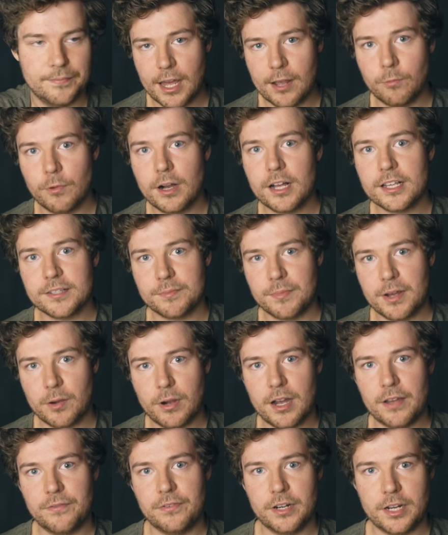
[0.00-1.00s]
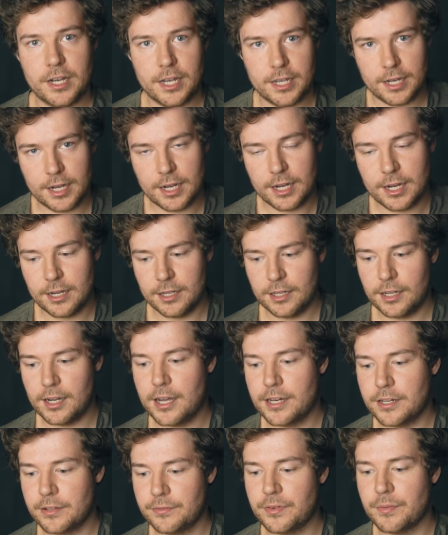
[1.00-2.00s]
And whilst my wife and I are
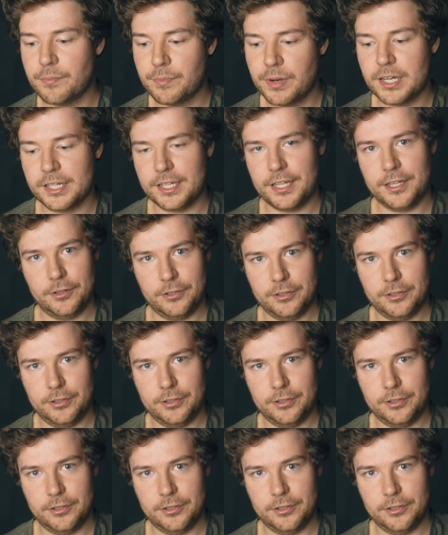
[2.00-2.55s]
kind of embarking